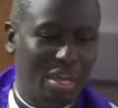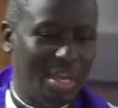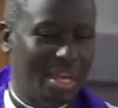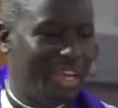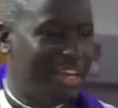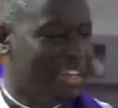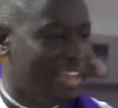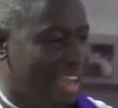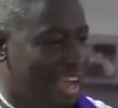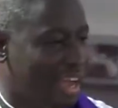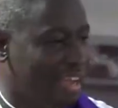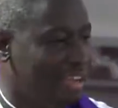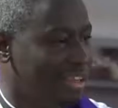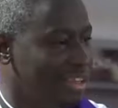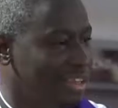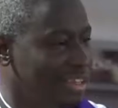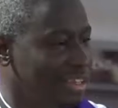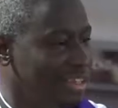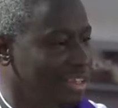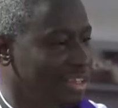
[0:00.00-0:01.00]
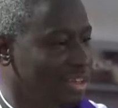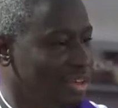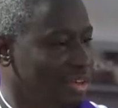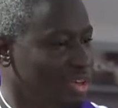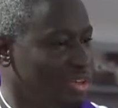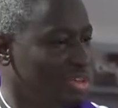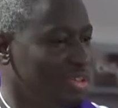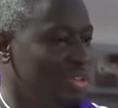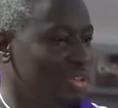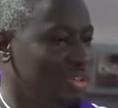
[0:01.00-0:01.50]
area. You
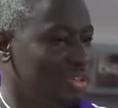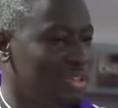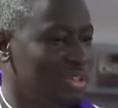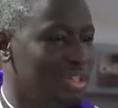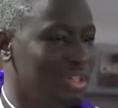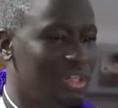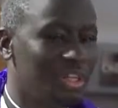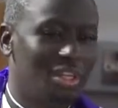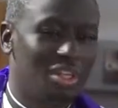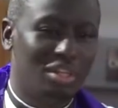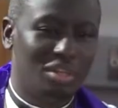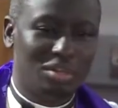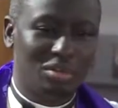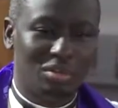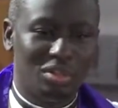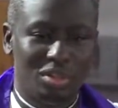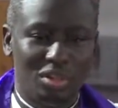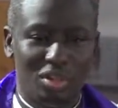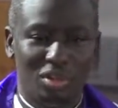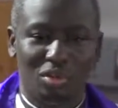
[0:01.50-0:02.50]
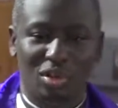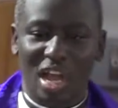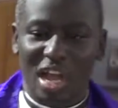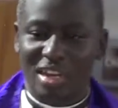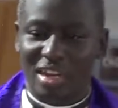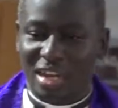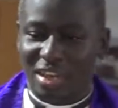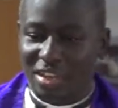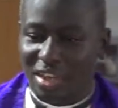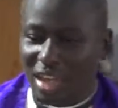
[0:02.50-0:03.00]
know, in, in, in
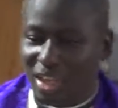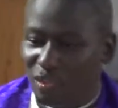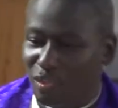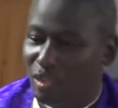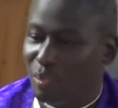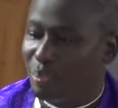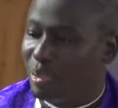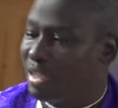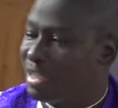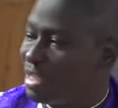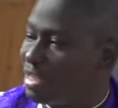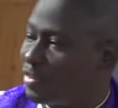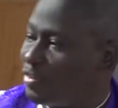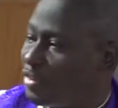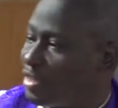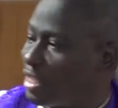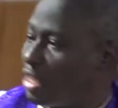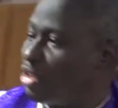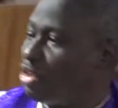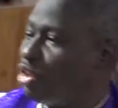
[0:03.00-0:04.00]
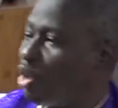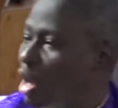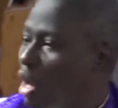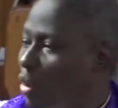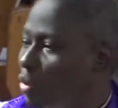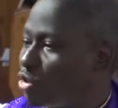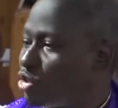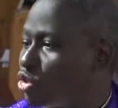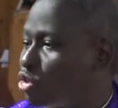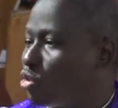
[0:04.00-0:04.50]
Uganda here, if the president visited your
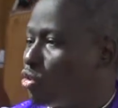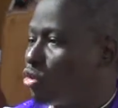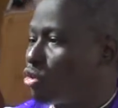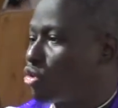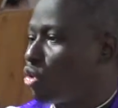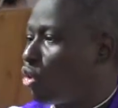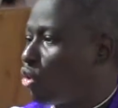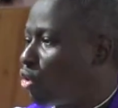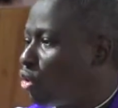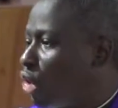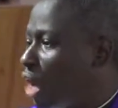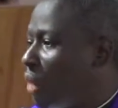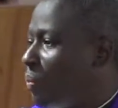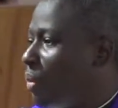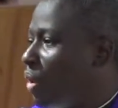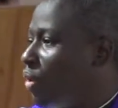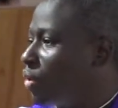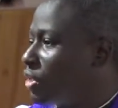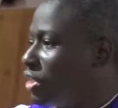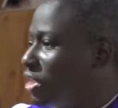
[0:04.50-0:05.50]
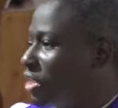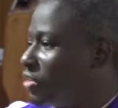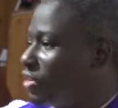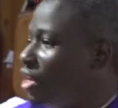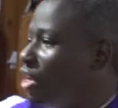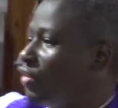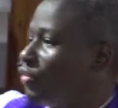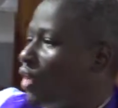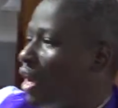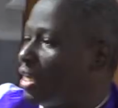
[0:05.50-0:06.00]
house, you'll talk about it
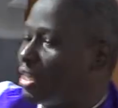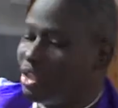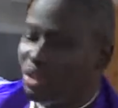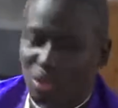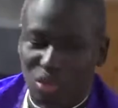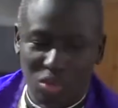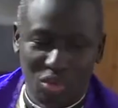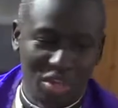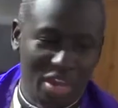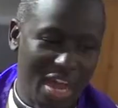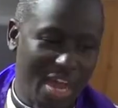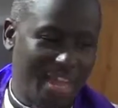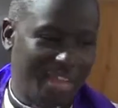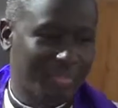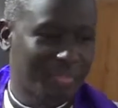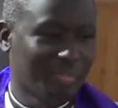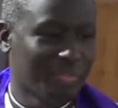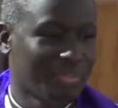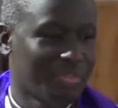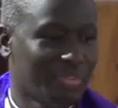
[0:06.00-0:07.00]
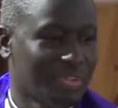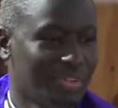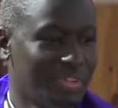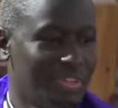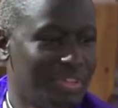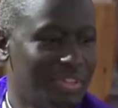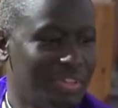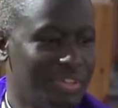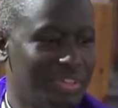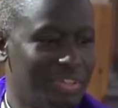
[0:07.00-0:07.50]
for, until you die.
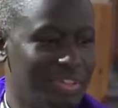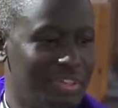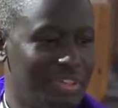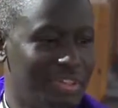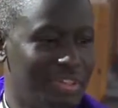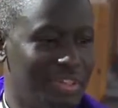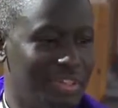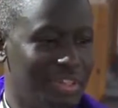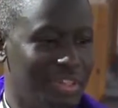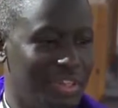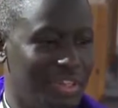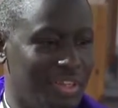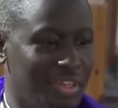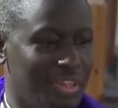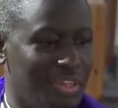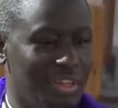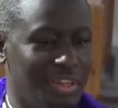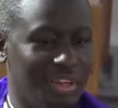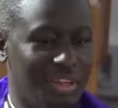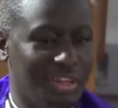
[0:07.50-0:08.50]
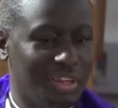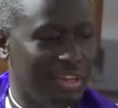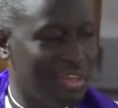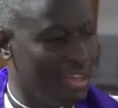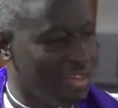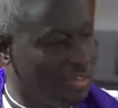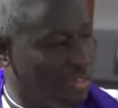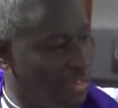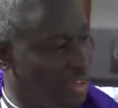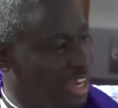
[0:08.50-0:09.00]

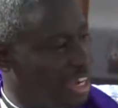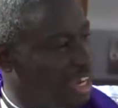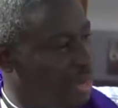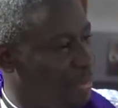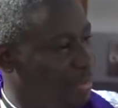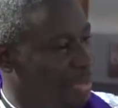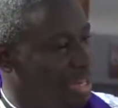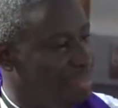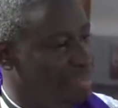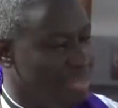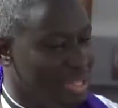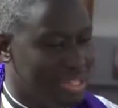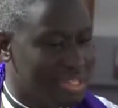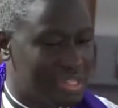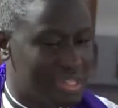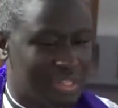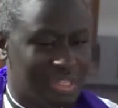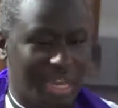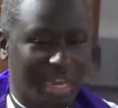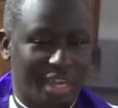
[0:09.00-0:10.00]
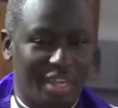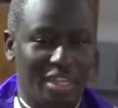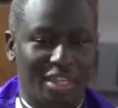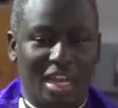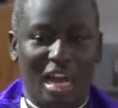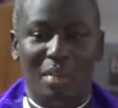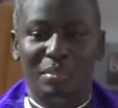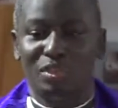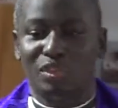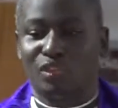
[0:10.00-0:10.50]
If any minister
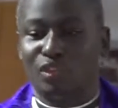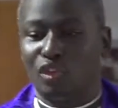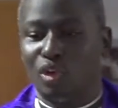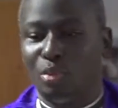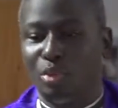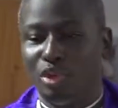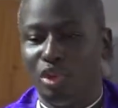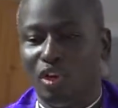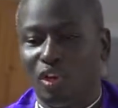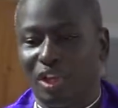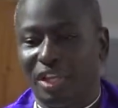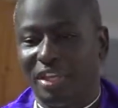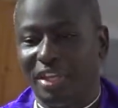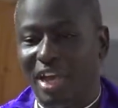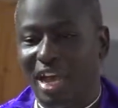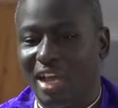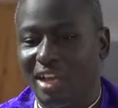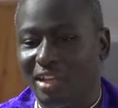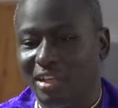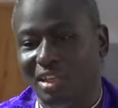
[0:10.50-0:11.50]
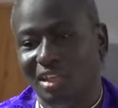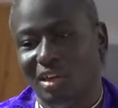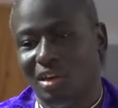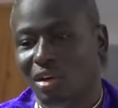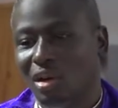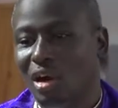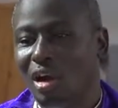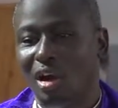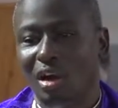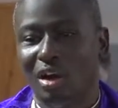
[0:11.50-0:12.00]
comes from your Kirani,
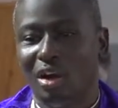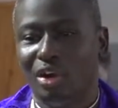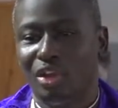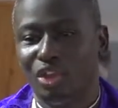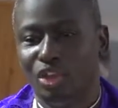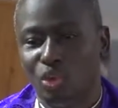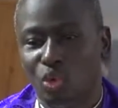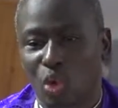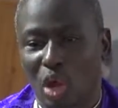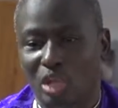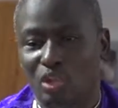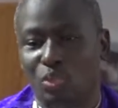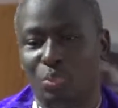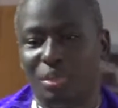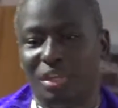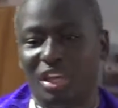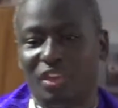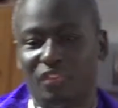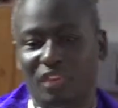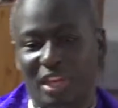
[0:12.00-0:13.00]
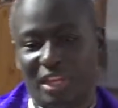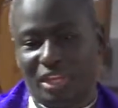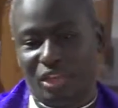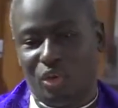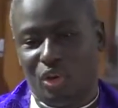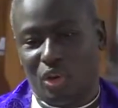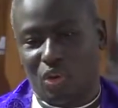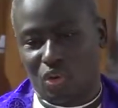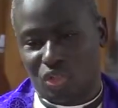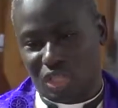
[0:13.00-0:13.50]
oh, you want to behave like
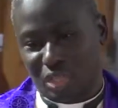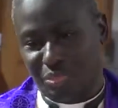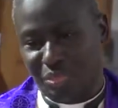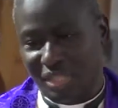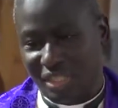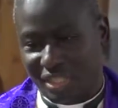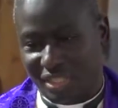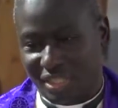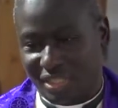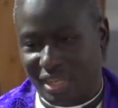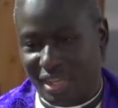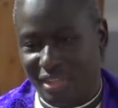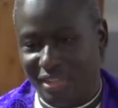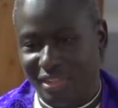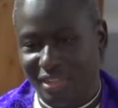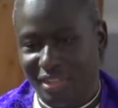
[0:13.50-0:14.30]
you're also a minister.